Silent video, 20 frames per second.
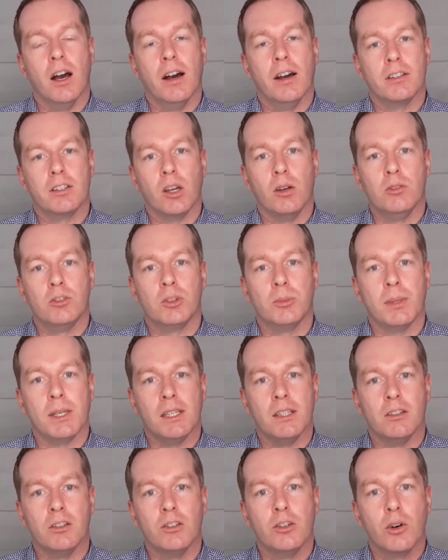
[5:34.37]
going to
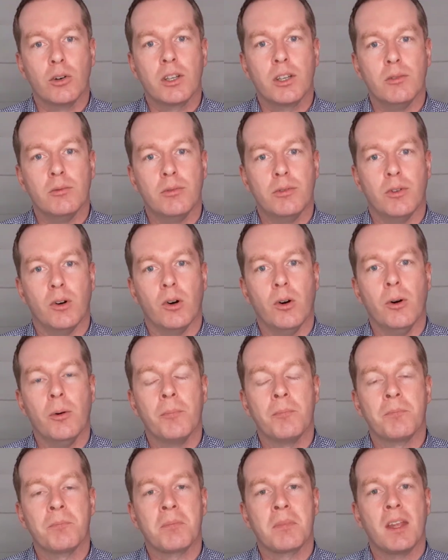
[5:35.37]
be looking
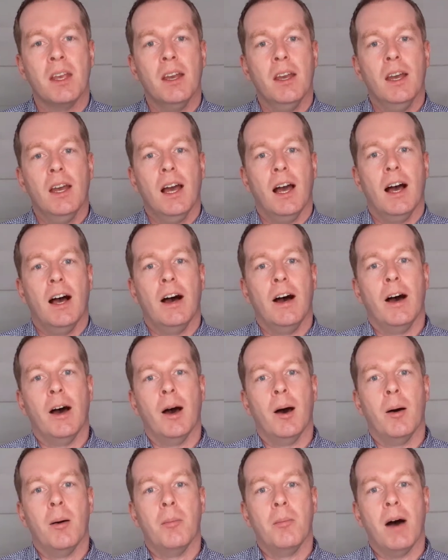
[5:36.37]
for.
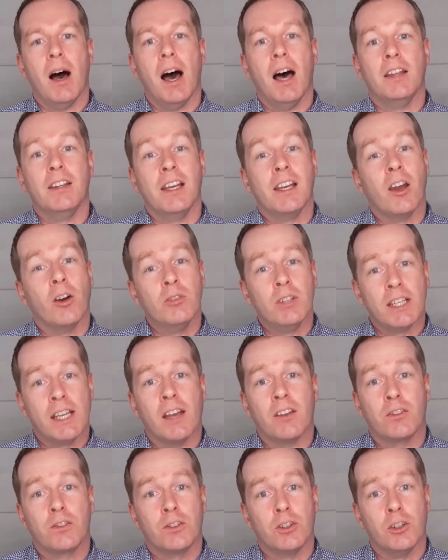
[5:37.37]
And they only
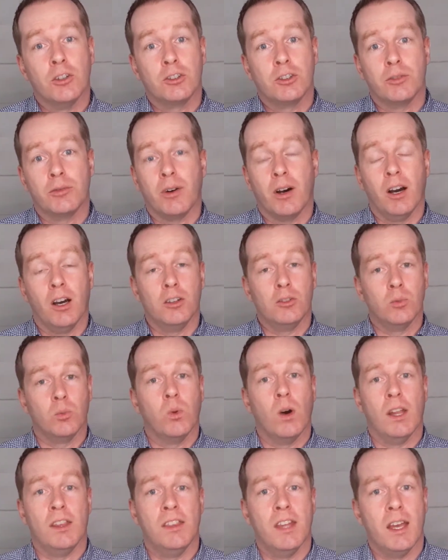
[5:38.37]
get certified
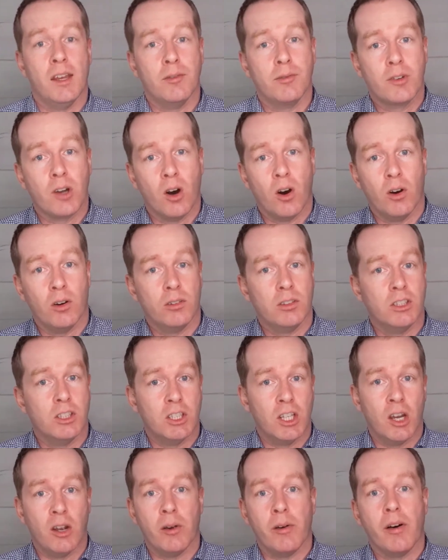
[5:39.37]
when they've got, maybe
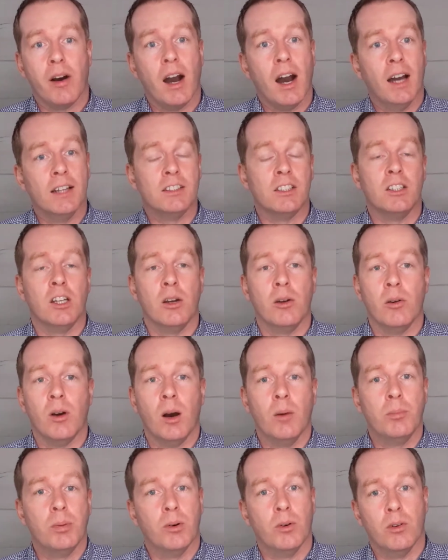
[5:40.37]

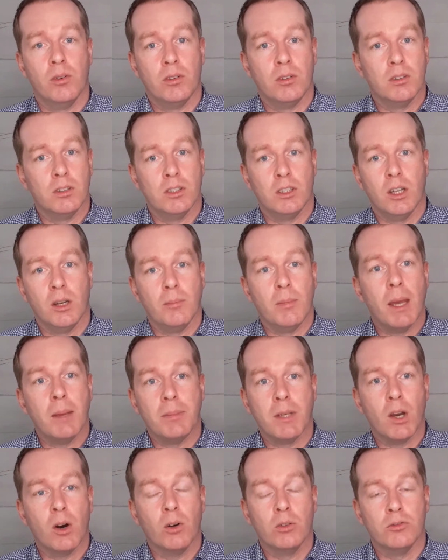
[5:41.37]

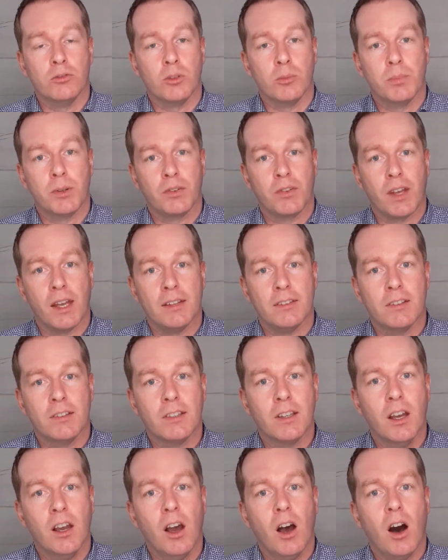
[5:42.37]

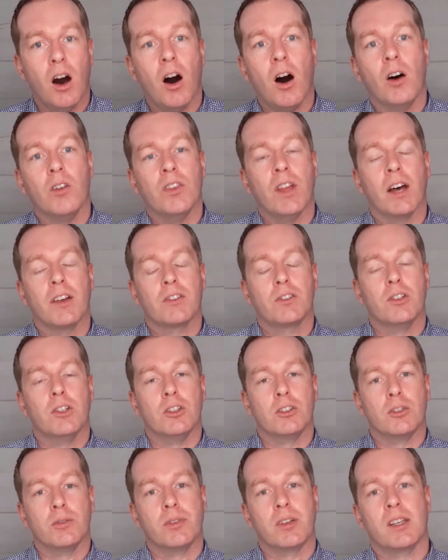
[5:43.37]
100% on that
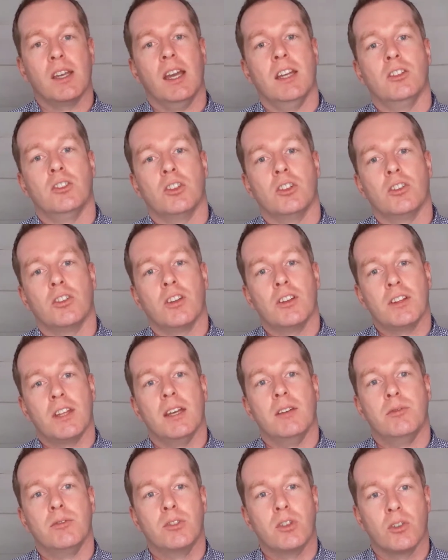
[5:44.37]
certification that
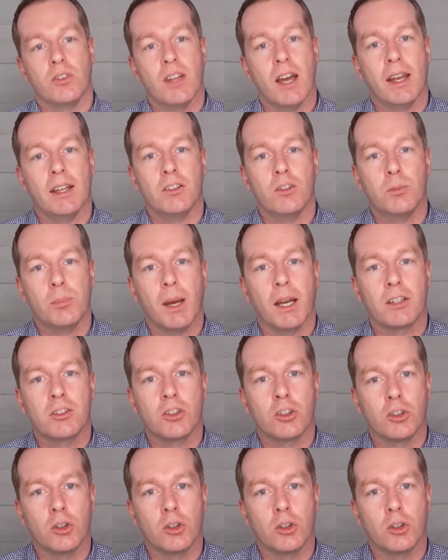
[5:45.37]
they've done their inspection